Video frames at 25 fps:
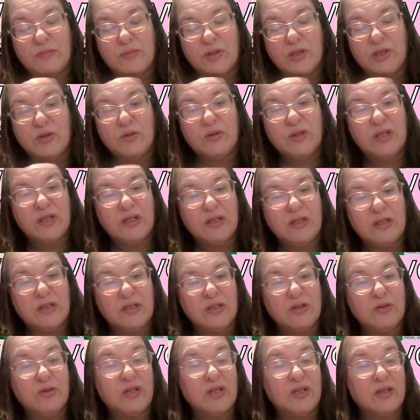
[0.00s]
you can
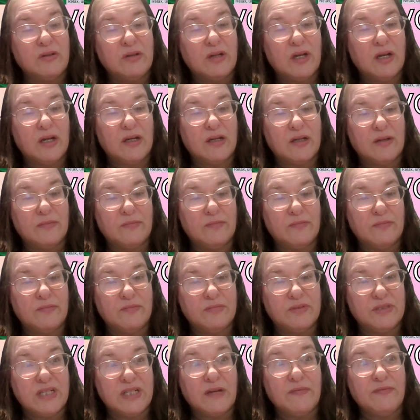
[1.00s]

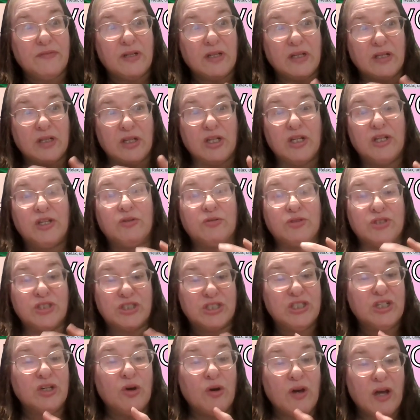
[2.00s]
definitely, you
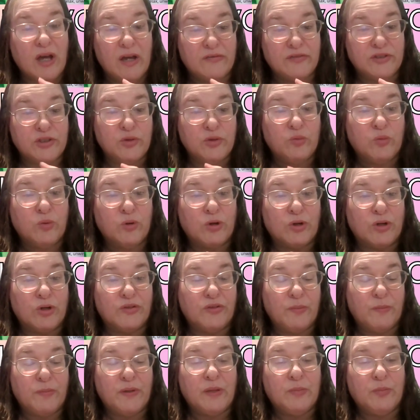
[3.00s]
still have to work
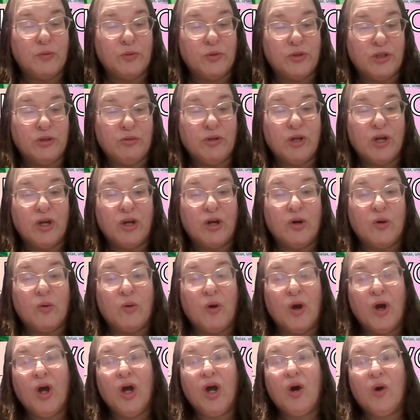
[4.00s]
the people you know